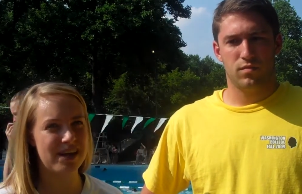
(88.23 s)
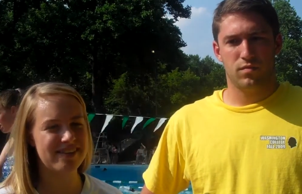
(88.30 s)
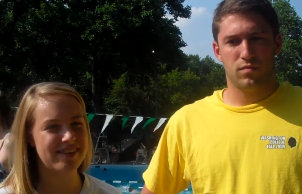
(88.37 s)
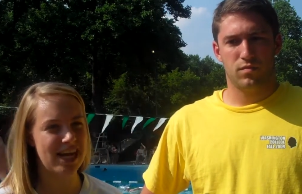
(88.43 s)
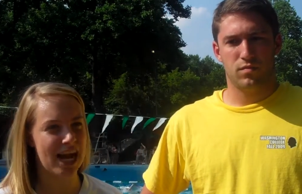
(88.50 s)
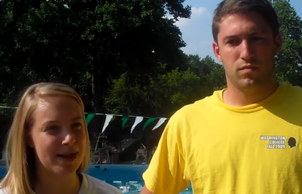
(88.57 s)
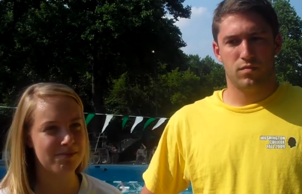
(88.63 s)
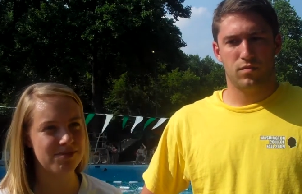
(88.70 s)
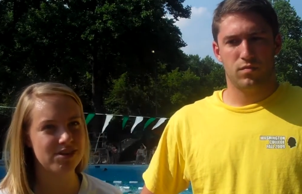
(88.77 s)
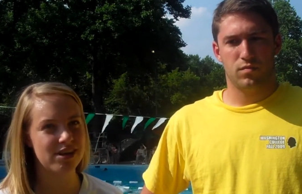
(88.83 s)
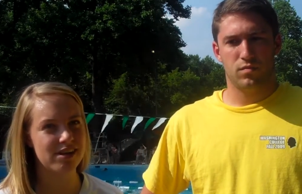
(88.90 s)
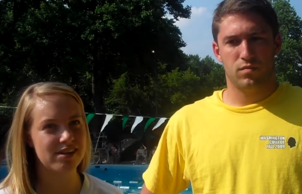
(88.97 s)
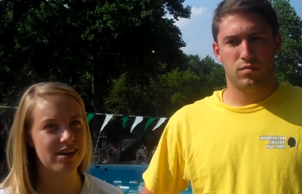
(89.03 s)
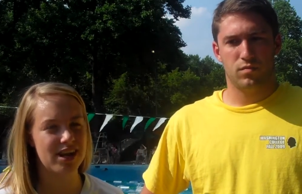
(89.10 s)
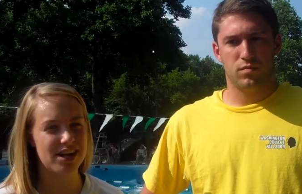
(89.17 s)
Speaker 1: Best times are
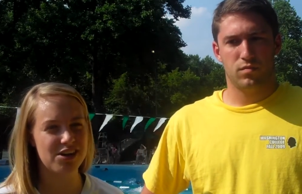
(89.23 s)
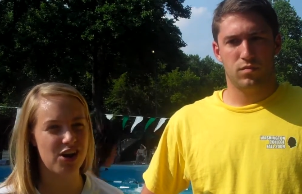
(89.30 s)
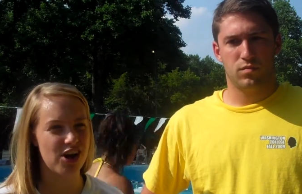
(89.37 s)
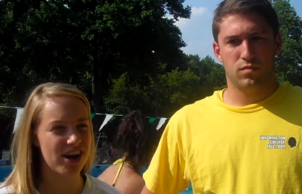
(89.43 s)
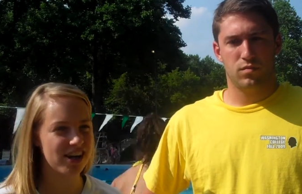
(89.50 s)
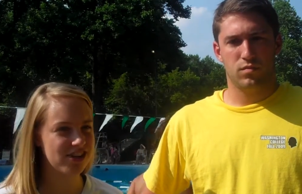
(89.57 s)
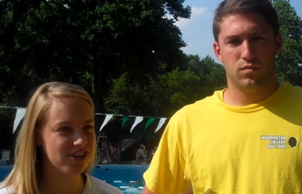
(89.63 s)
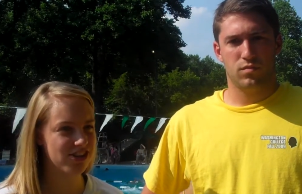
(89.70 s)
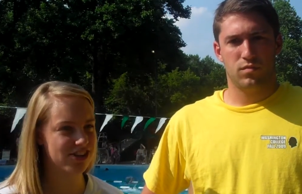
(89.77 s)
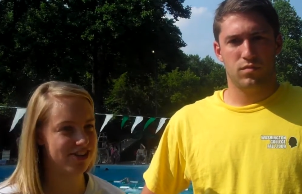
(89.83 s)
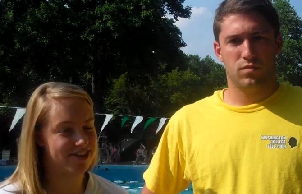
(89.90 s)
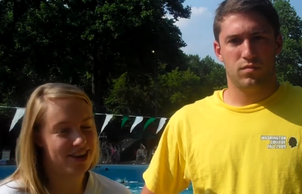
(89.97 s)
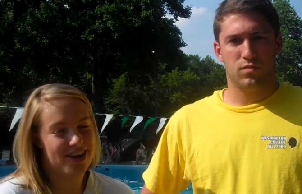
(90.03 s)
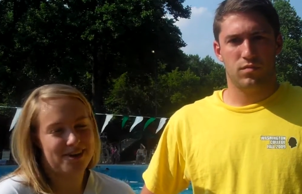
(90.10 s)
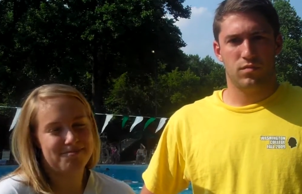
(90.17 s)
encouraged,
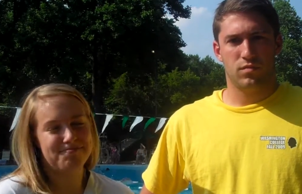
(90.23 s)
so